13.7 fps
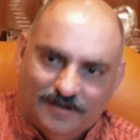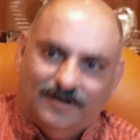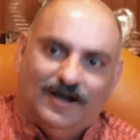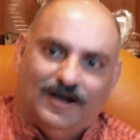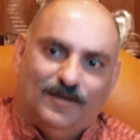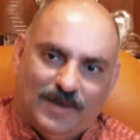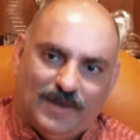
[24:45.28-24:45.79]

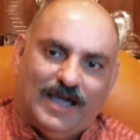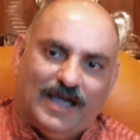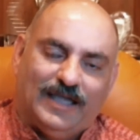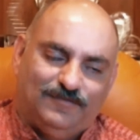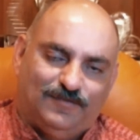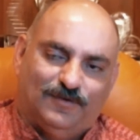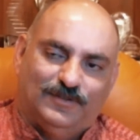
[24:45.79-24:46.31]
apply
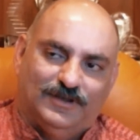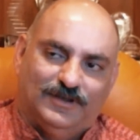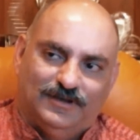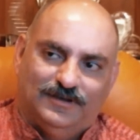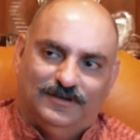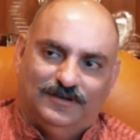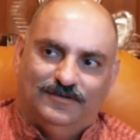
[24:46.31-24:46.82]
for
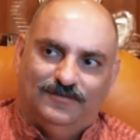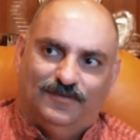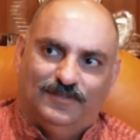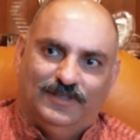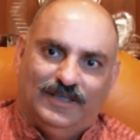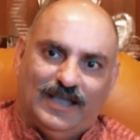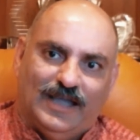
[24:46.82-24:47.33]
the
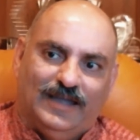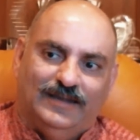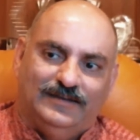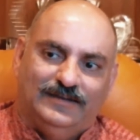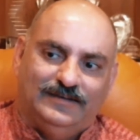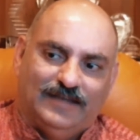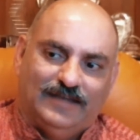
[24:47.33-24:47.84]

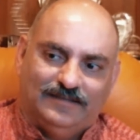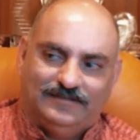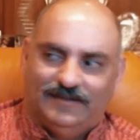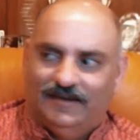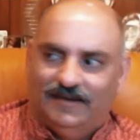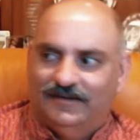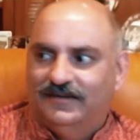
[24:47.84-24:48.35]
IIT test,
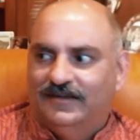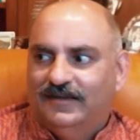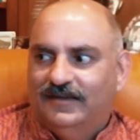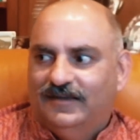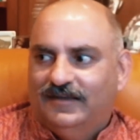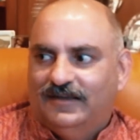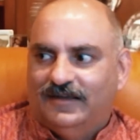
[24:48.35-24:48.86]
and
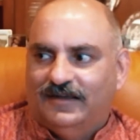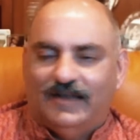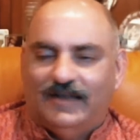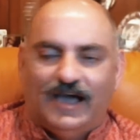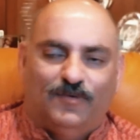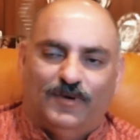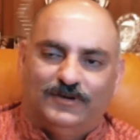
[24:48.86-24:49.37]

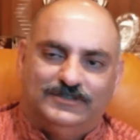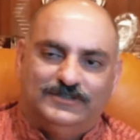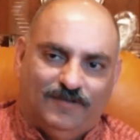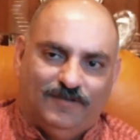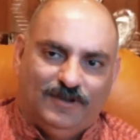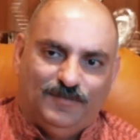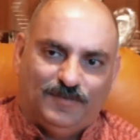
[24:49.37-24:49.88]
now about
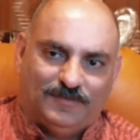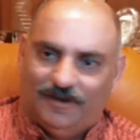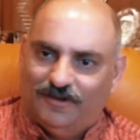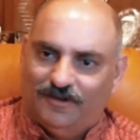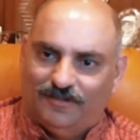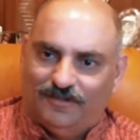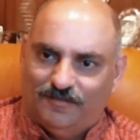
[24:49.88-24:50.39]
70%
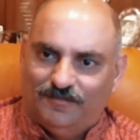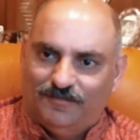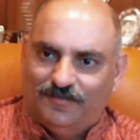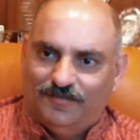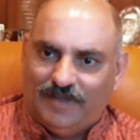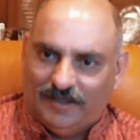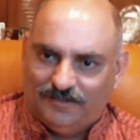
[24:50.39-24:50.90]
of them
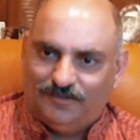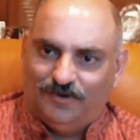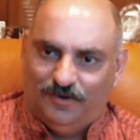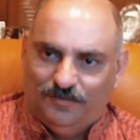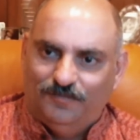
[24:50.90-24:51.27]
get through.